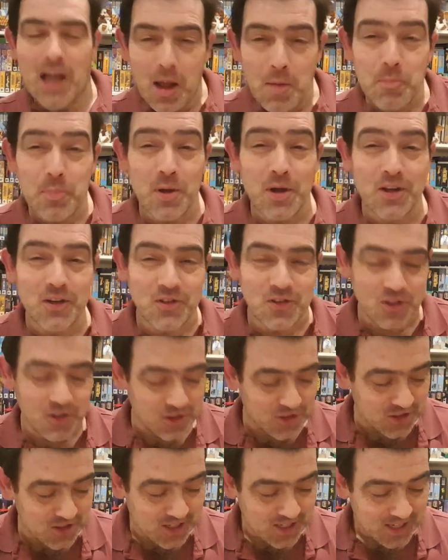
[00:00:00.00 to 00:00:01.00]
I
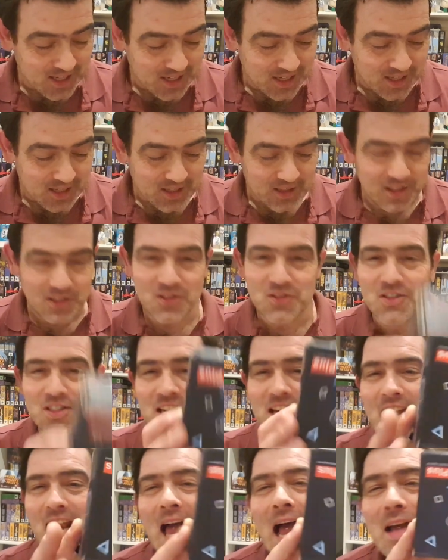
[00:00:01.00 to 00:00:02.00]
purchased this
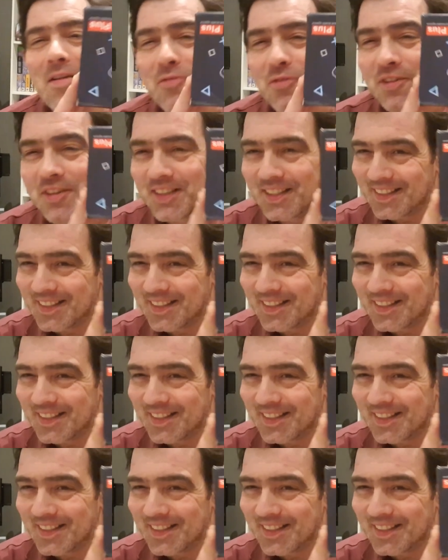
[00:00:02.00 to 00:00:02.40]
delightful